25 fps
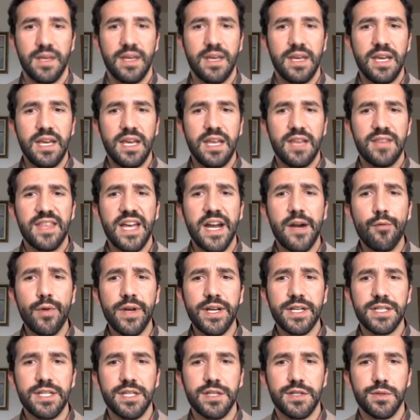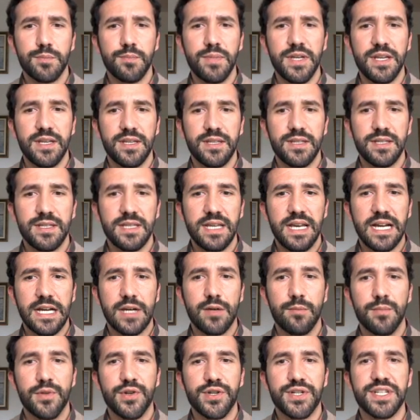In direct speech, a
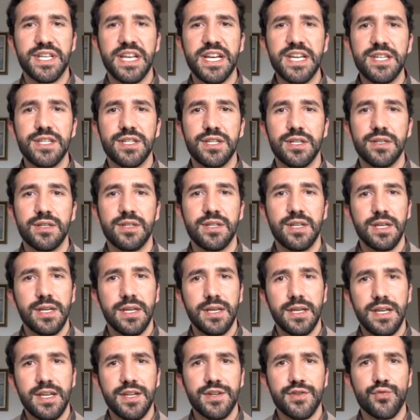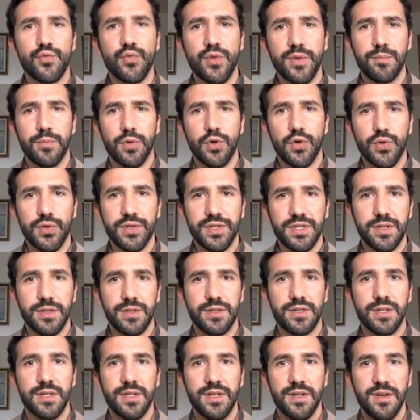conversation is reported
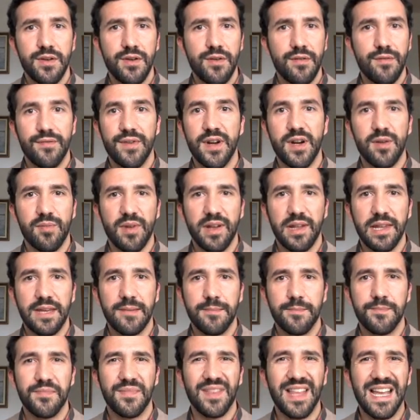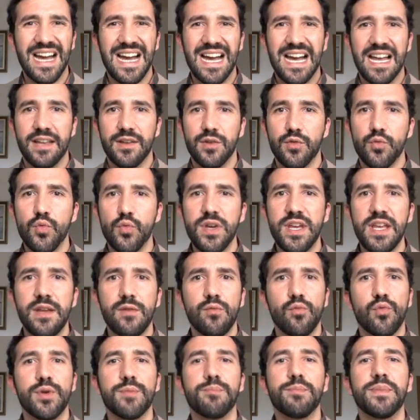verbally, and we
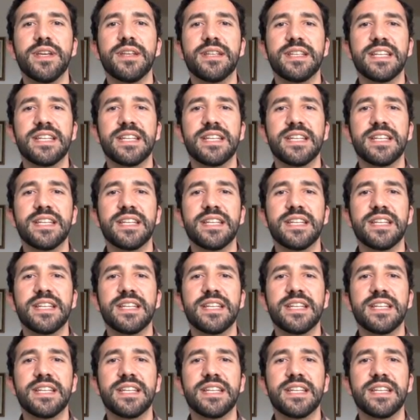repeat